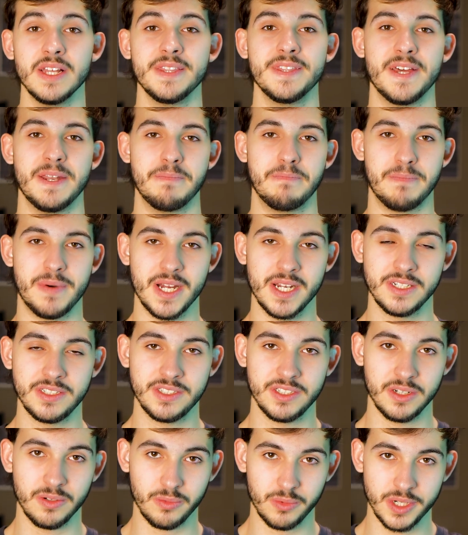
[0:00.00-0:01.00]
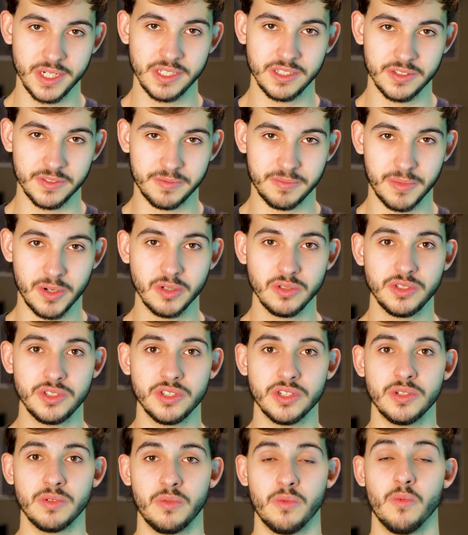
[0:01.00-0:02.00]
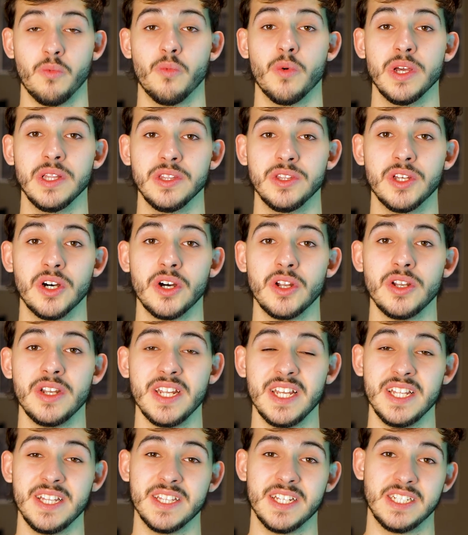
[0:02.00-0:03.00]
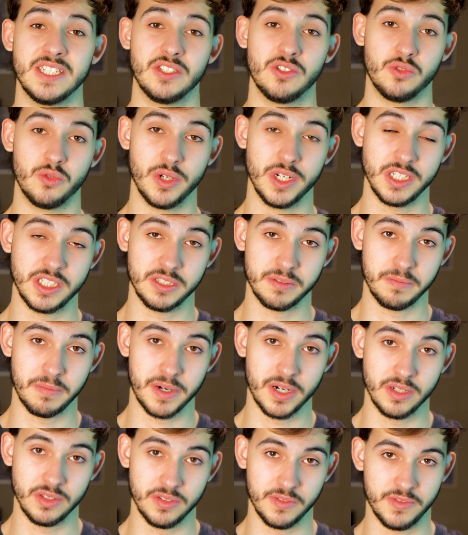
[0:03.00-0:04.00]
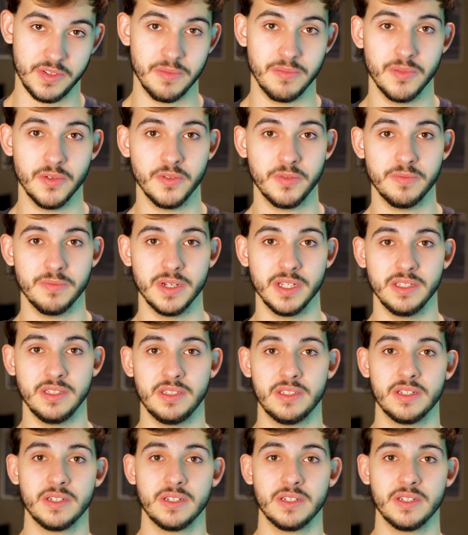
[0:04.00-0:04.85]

than partial range of motion when done in the stretched part of the movement.